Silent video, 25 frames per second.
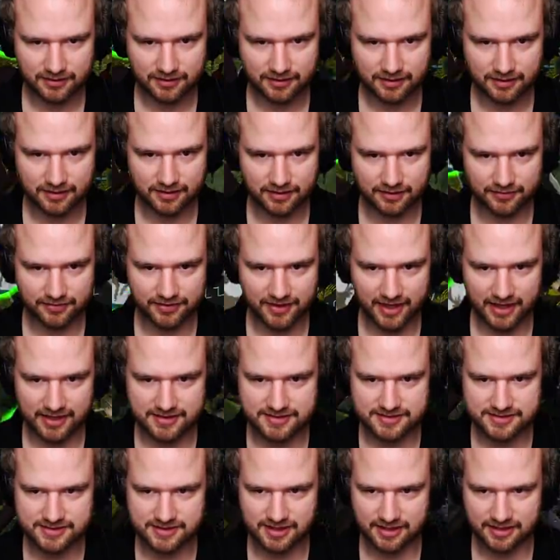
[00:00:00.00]
That
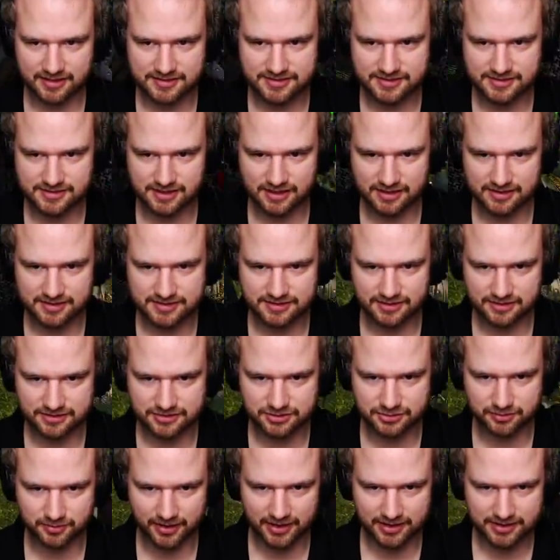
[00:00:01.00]
is not
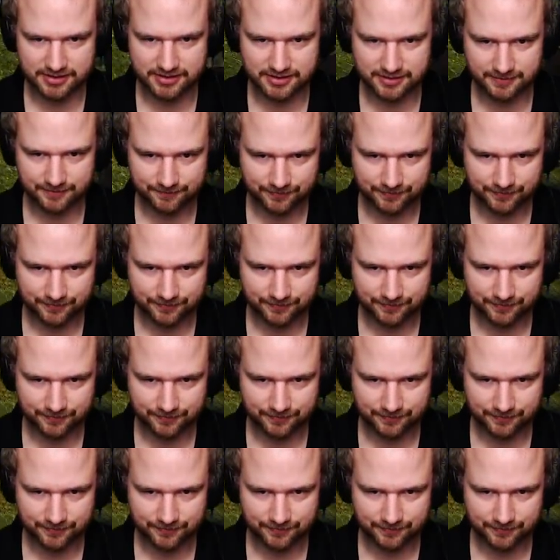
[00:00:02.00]
too bad.